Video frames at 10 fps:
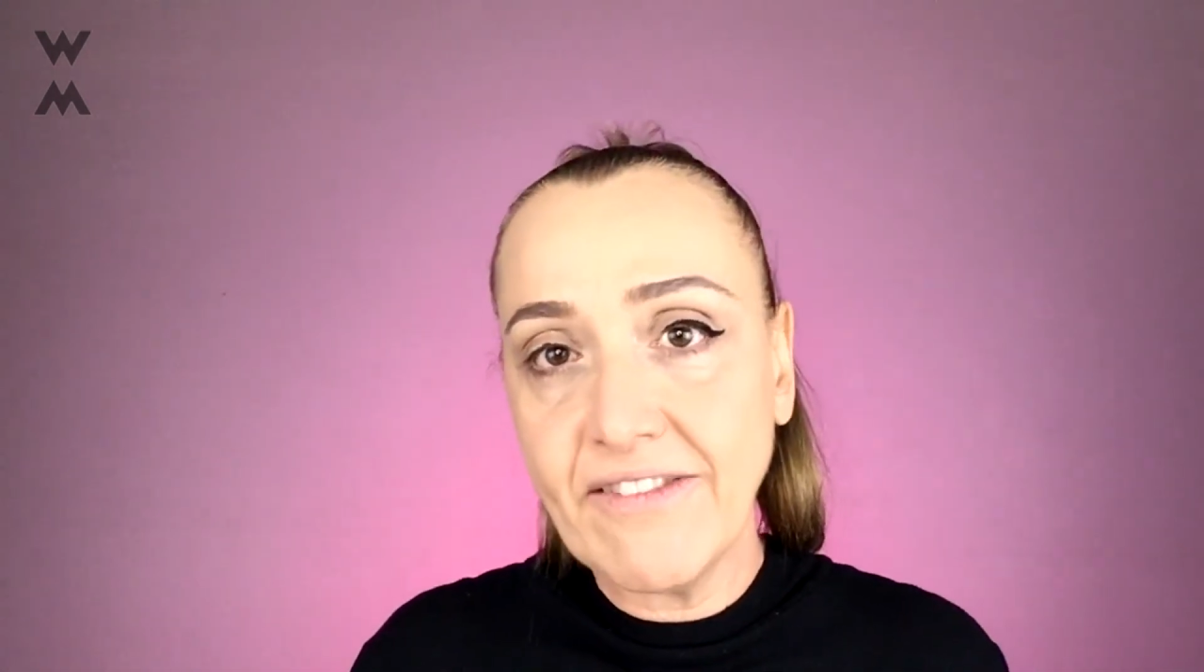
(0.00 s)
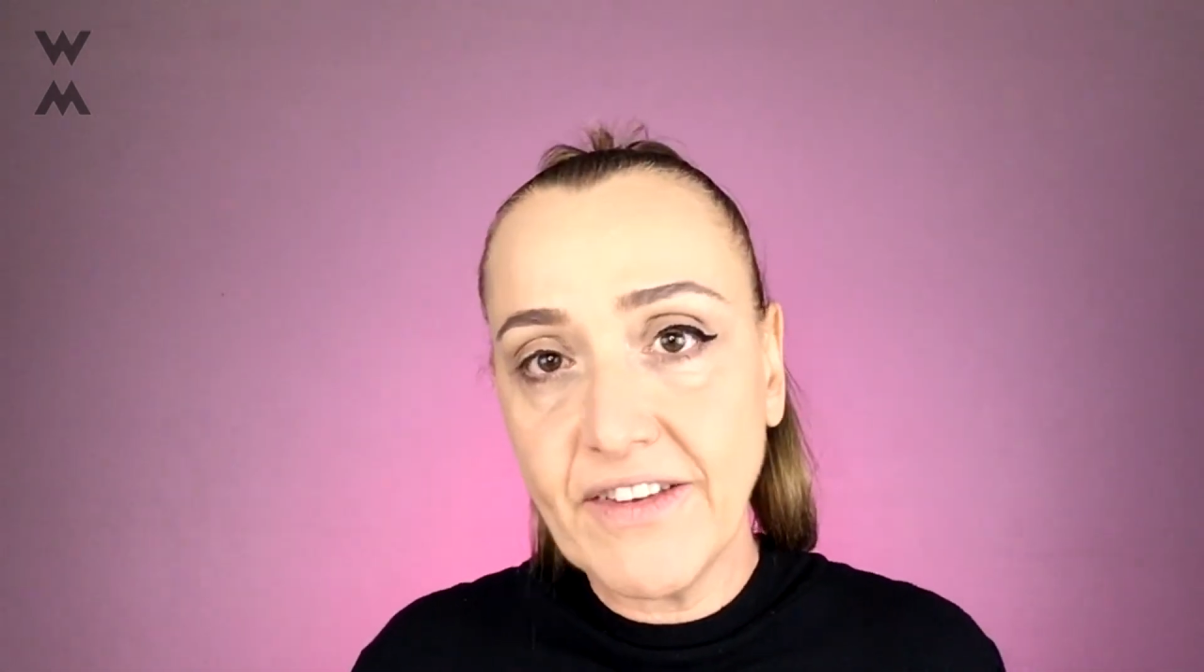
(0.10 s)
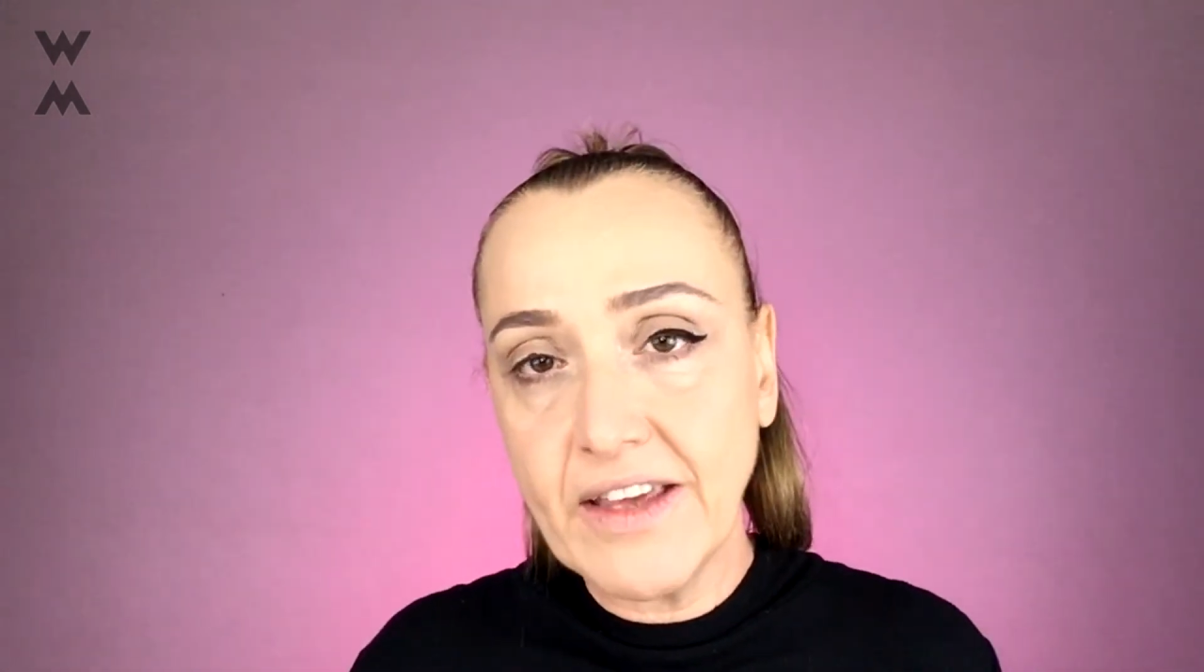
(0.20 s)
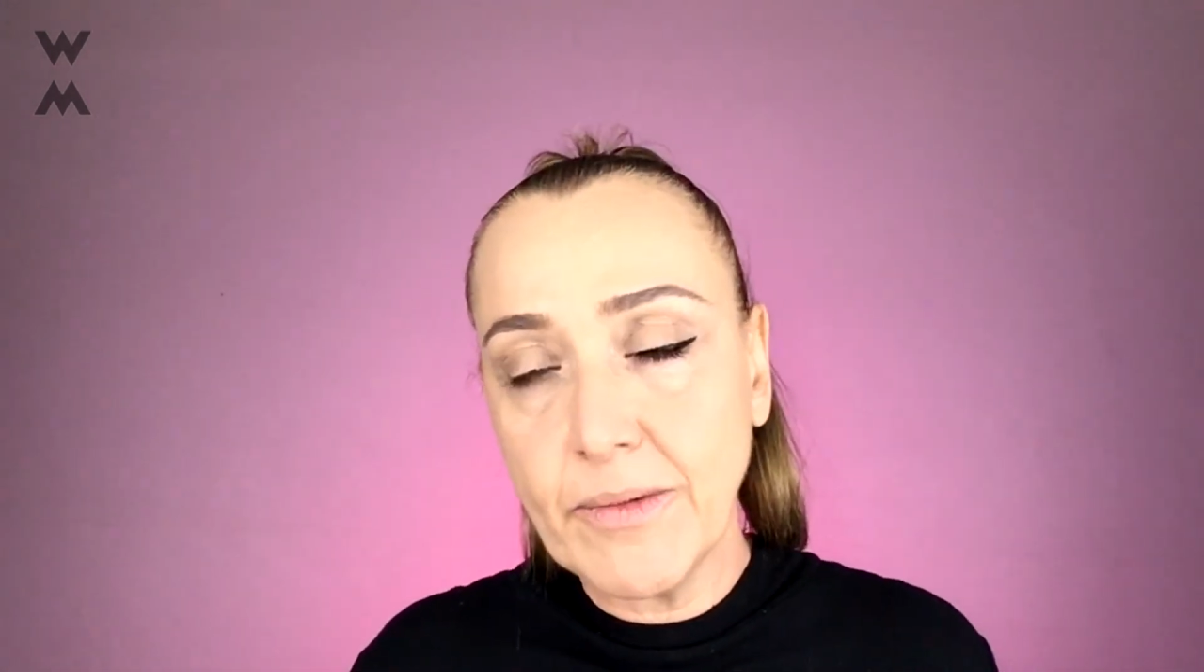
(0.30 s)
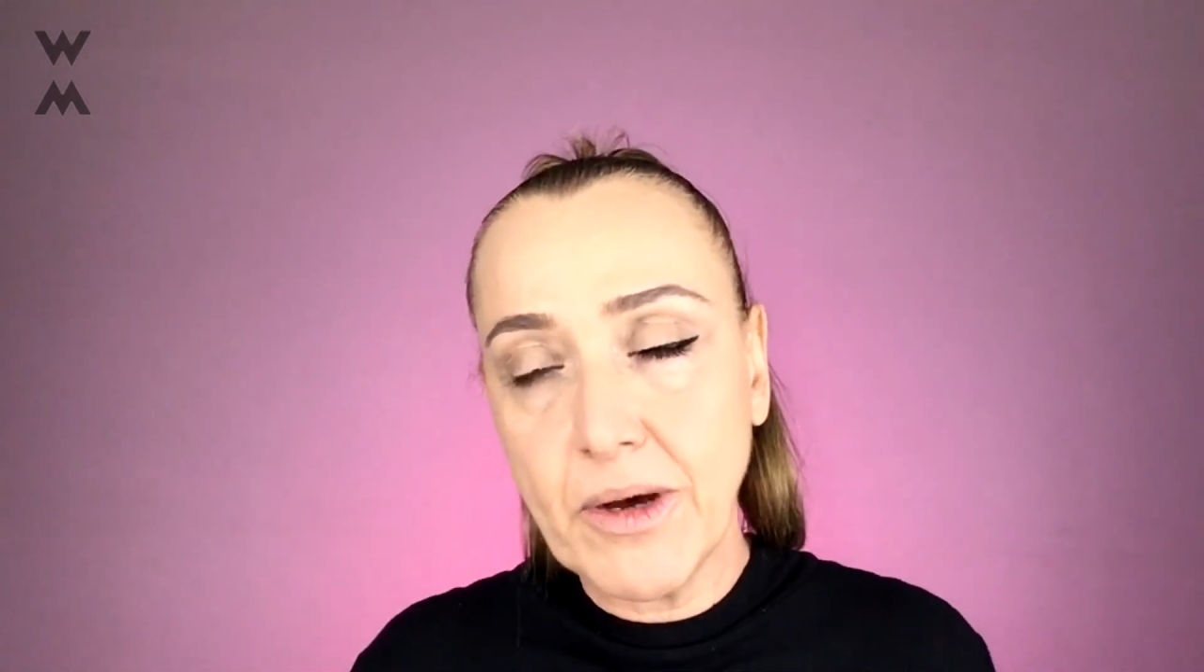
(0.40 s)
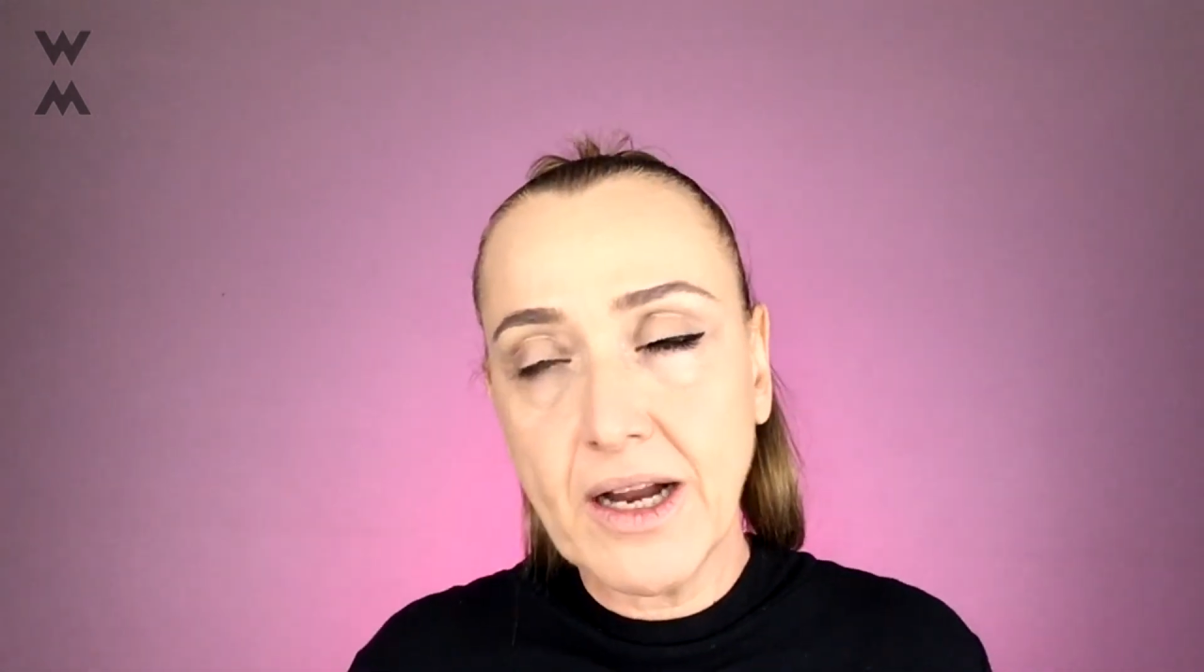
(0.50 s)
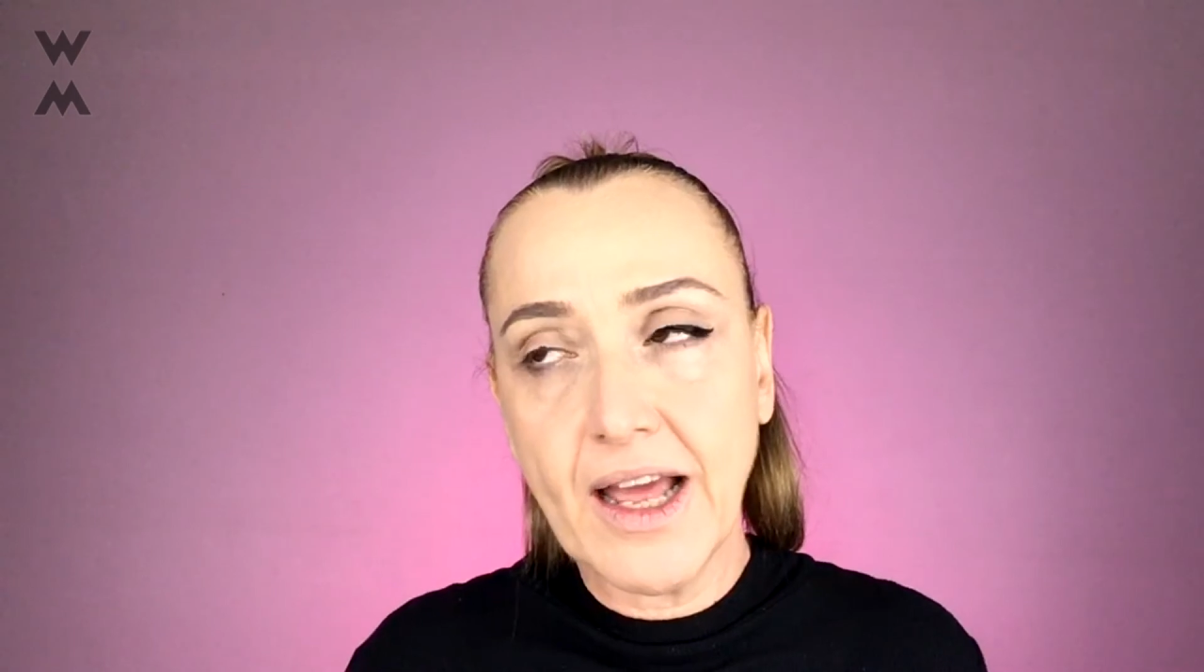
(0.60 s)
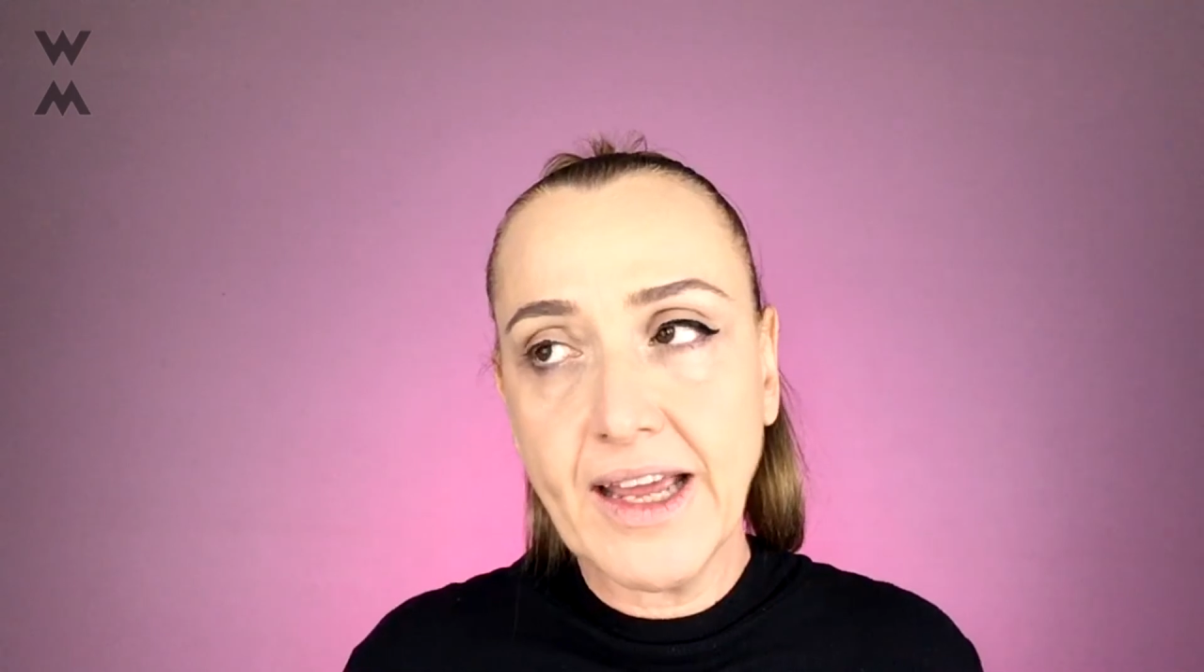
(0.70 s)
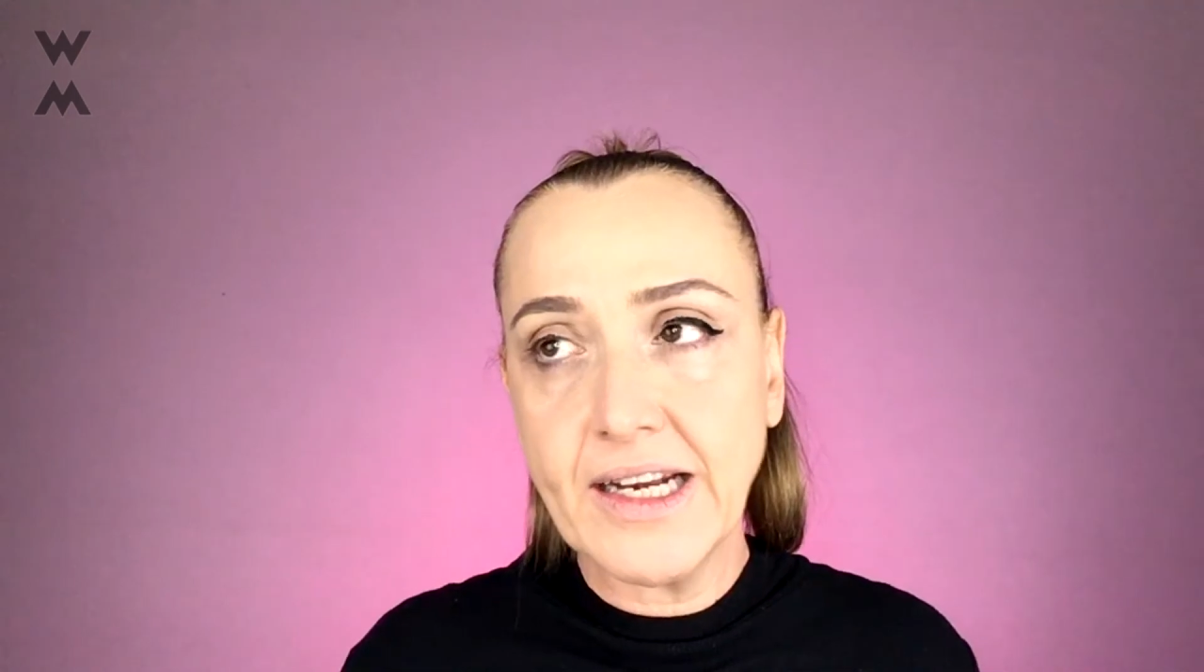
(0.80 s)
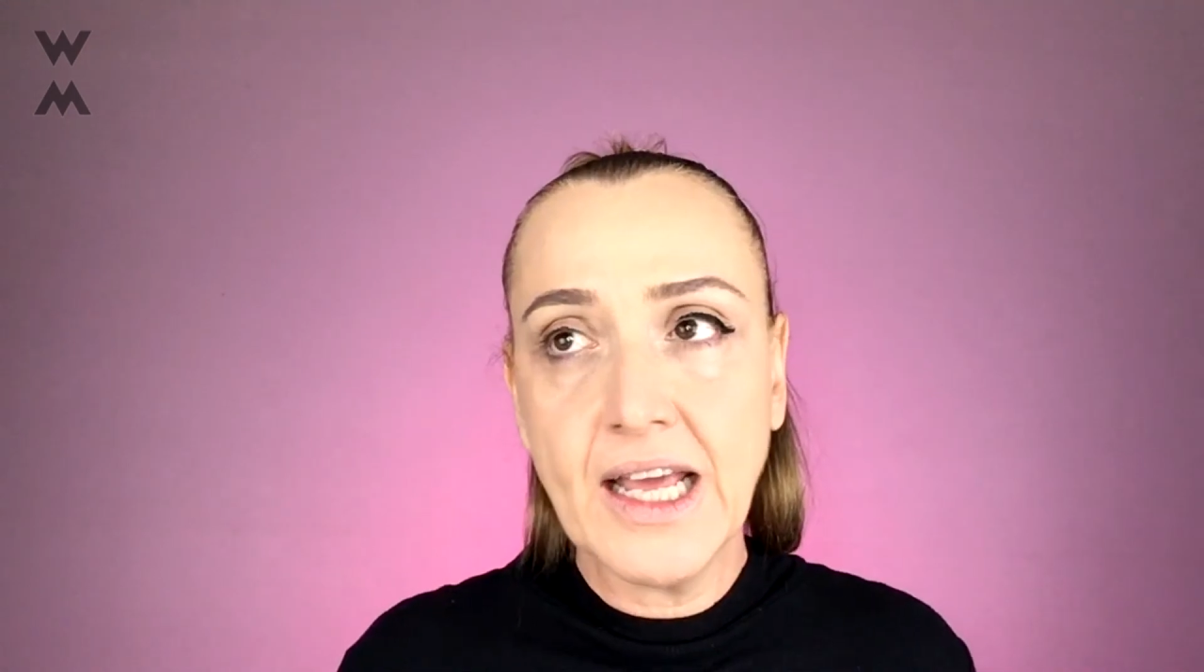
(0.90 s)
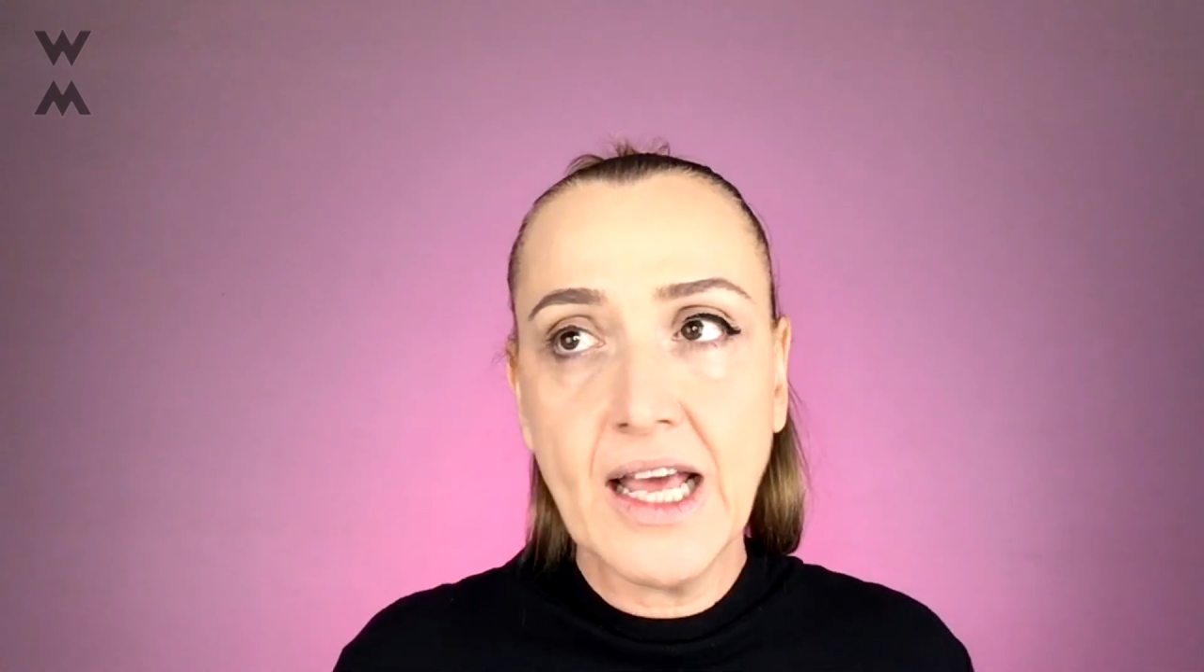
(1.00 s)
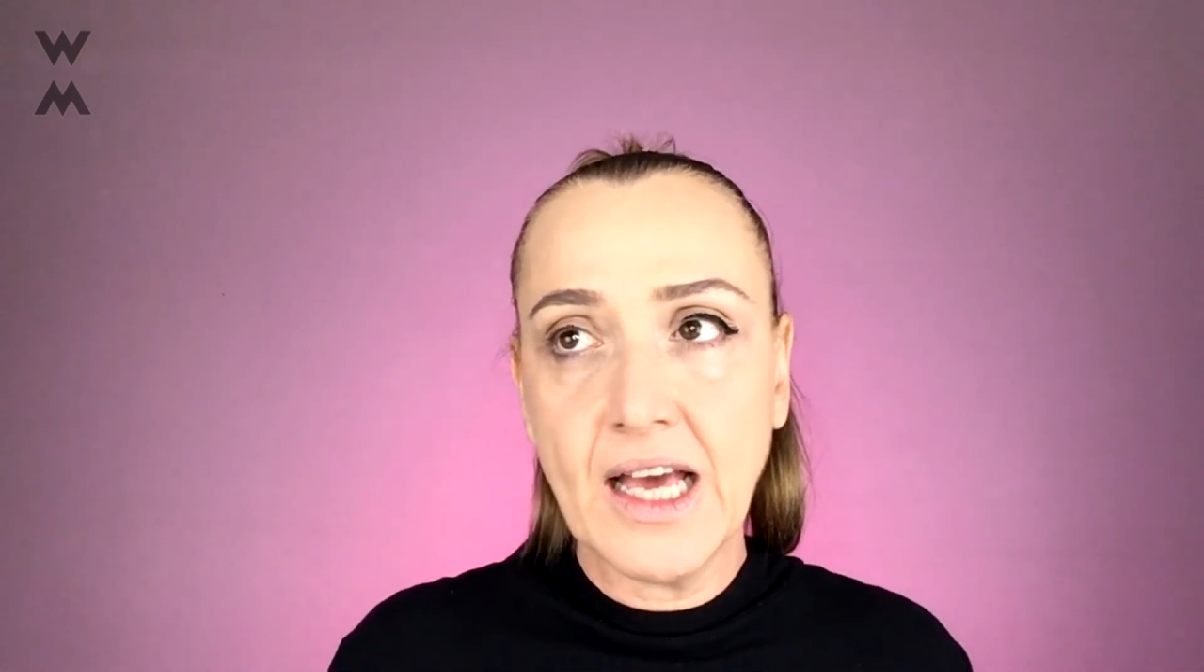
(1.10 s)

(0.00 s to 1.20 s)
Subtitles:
fever might hit,